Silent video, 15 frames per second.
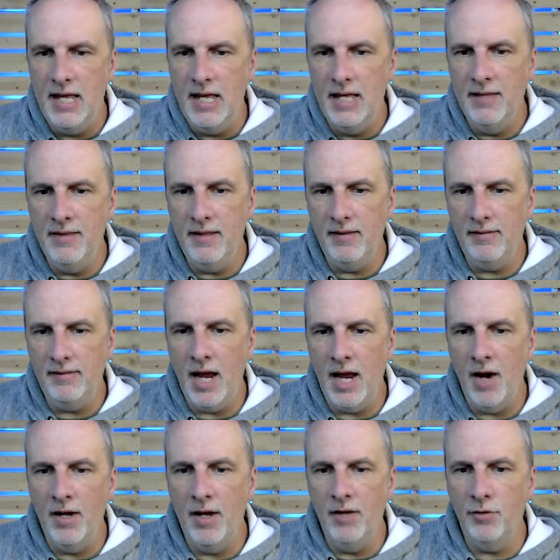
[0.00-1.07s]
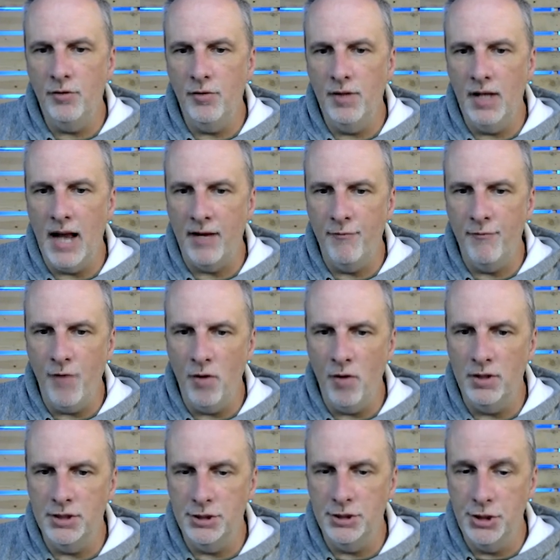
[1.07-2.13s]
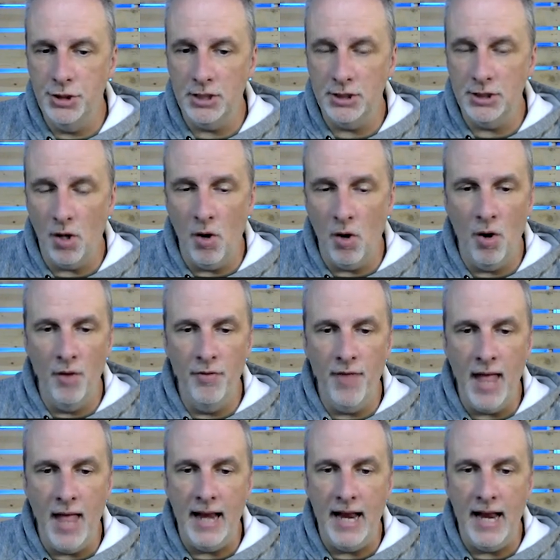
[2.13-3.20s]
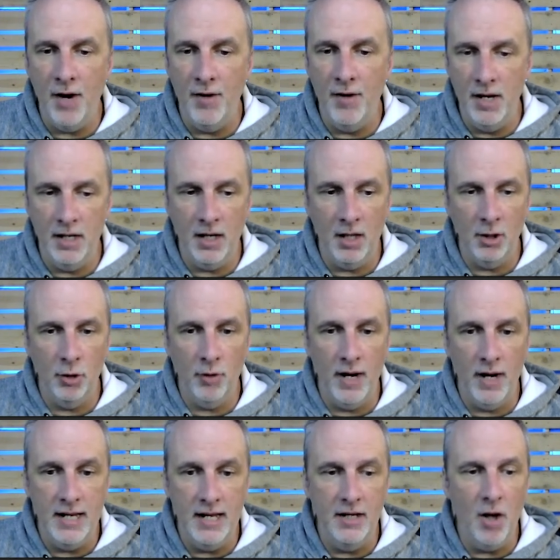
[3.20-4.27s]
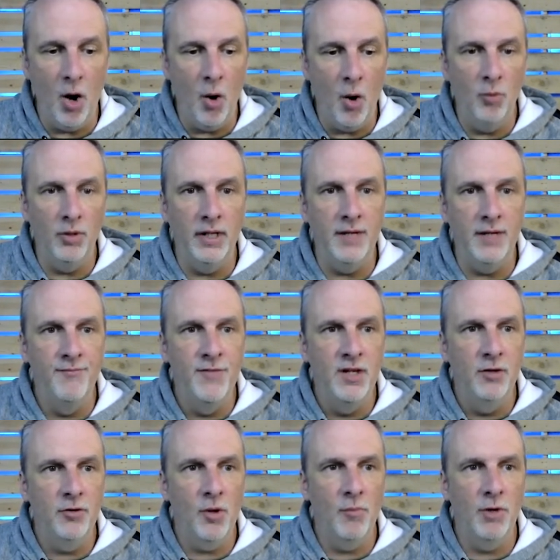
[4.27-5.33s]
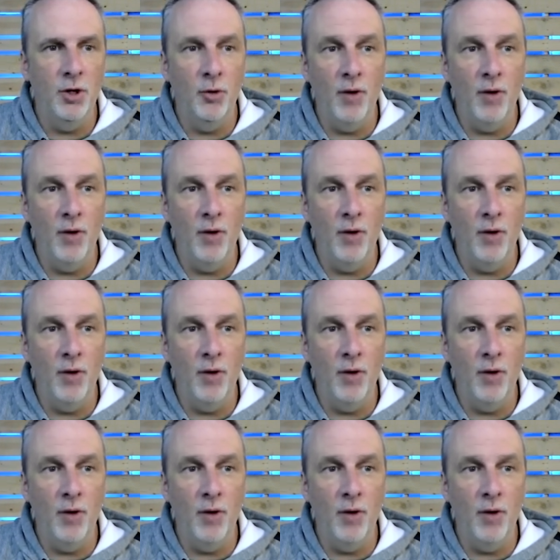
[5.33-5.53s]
in this area so that I can focus just on that area and color grade it only. So I'm going to